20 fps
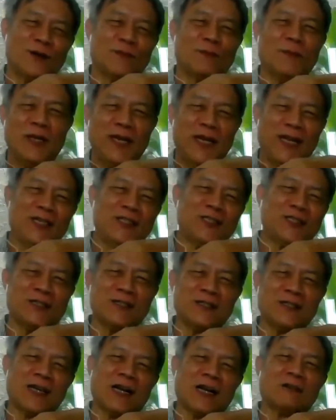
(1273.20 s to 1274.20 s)

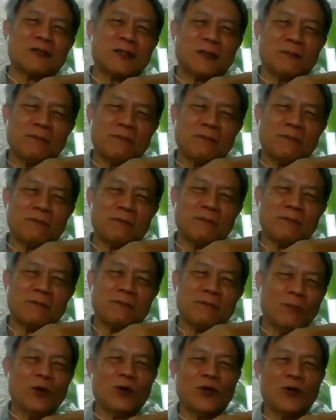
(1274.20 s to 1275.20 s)
Malaysian counterpart, the
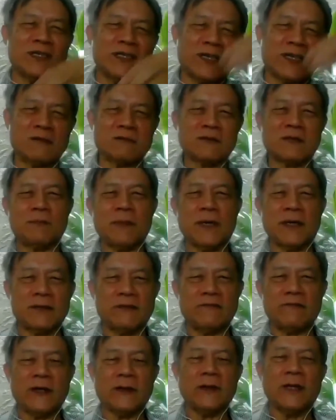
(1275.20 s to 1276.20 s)
Cambodian counterpart,
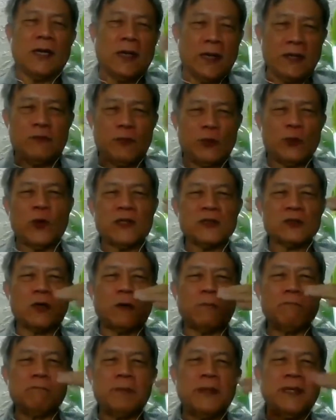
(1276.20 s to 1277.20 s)
if you want to
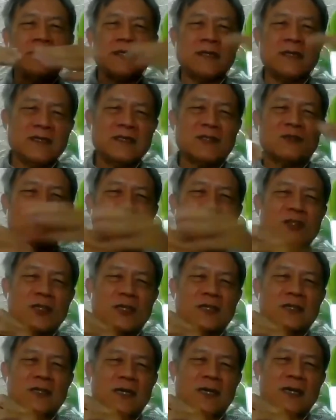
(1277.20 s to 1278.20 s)
compete in this
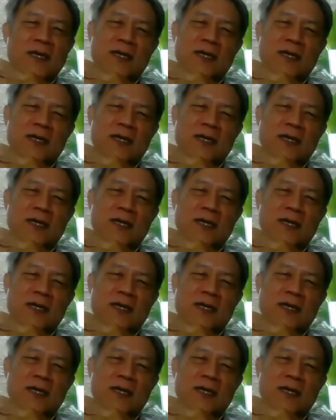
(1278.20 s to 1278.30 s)
region,